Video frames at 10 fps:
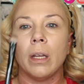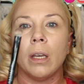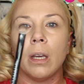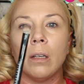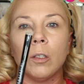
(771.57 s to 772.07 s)

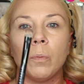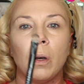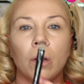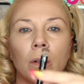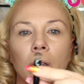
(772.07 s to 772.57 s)
like a
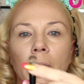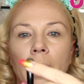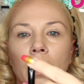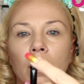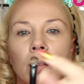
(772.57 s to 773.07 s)
smaller,
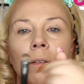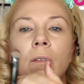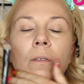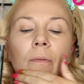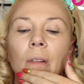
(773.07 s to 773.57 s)
like
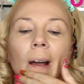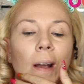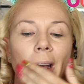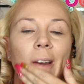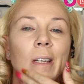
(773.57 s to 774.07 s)

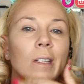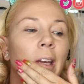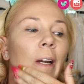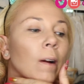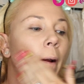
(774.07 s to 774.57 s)
flat kind of
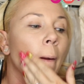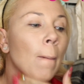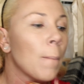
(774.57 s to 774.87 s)
shader,